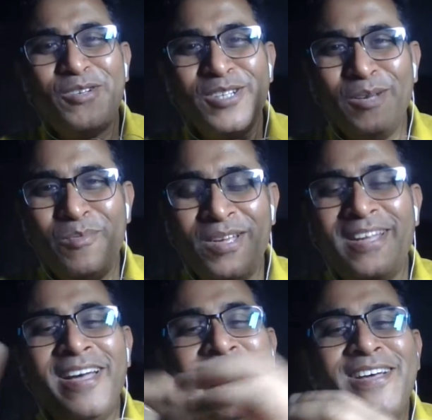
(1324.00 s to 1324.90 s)

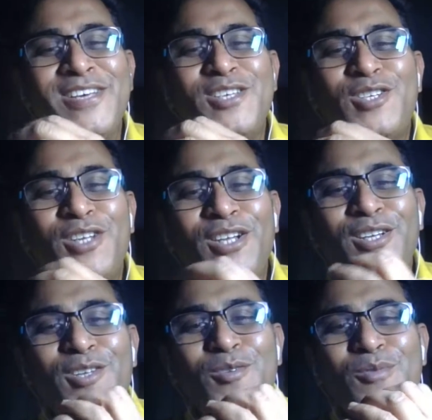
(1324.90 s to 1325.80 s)
sleeping,
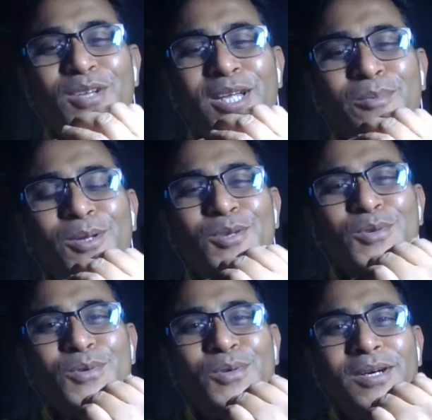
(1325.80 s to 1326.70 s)
still you will able
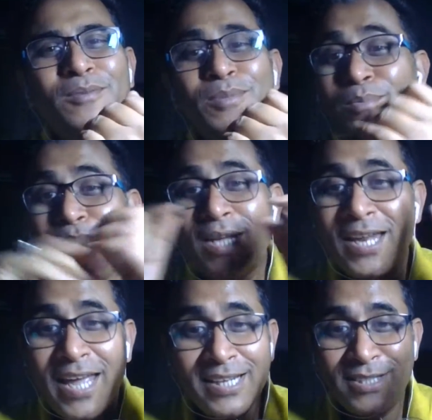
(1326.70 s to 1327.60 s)
to, people
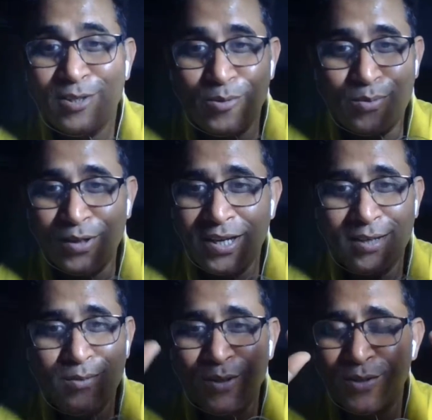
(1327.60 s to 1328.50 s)
can access your
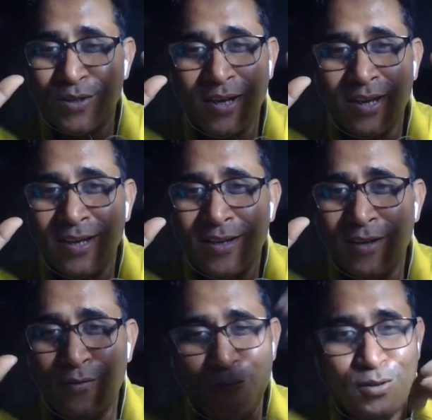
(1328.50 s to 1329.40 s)
product, because
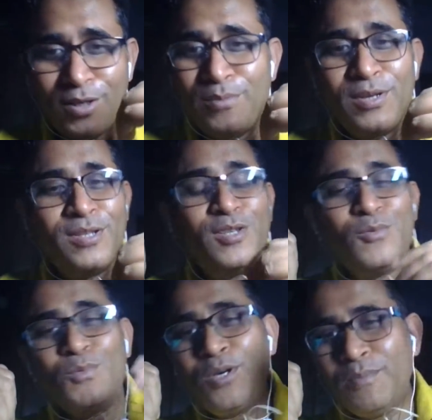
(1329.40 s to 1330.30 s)
if you're sleeping in
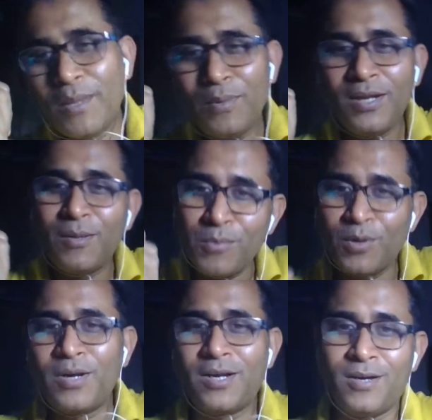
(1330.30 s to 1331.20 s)
this world, maybe in
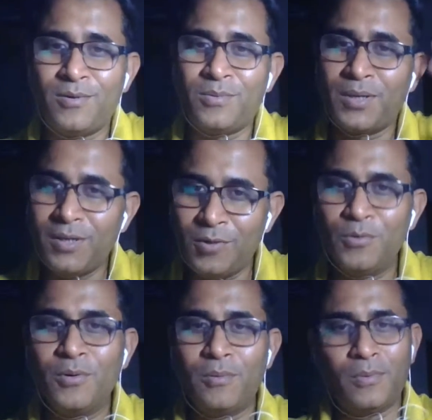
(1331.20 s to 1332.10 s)
America or in
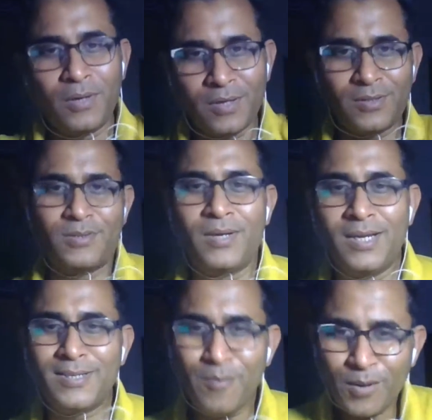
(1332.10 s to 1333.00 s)
Europe or in
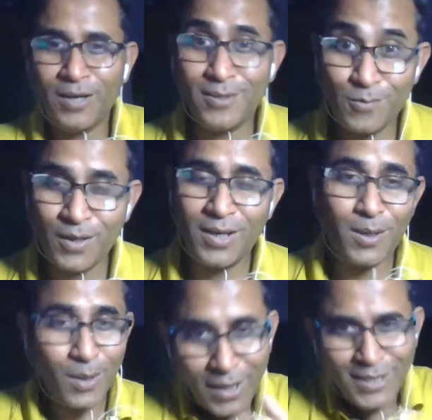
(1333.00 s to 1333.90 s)
Australia, somebody is
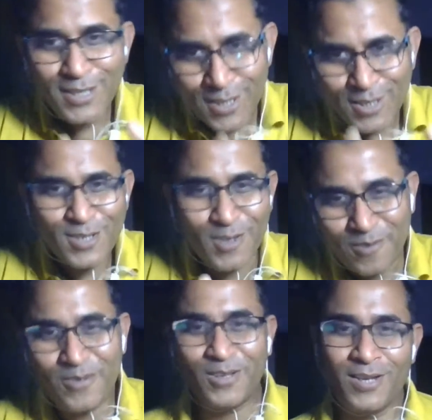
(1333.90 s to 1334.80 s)
waking and he's just
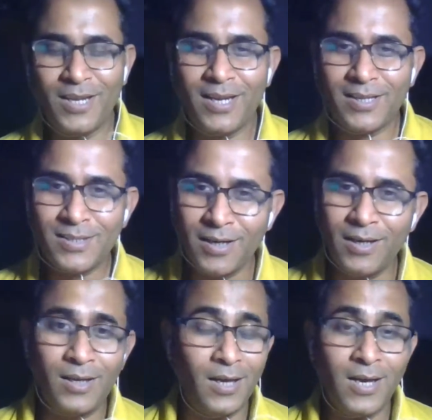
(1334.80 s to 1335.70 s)
surfing the net, and
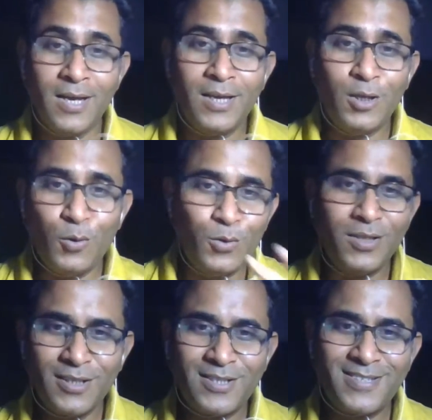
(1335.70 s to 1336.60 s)
certainly
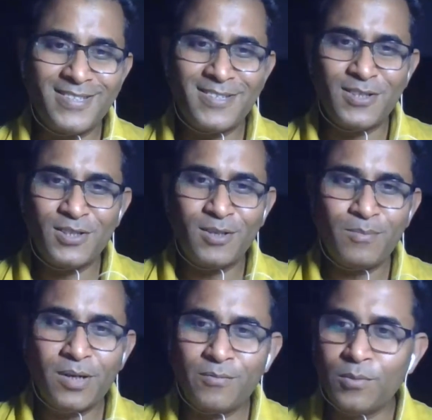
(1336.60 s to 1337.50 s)
using this search
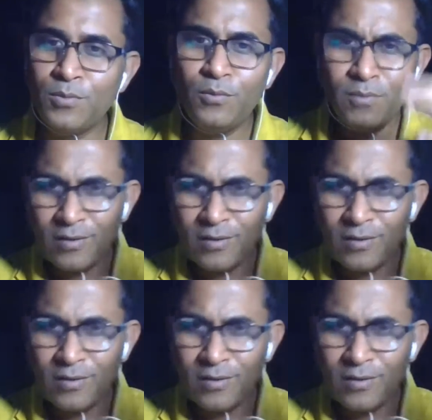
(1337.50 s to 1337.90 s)
engine platform, you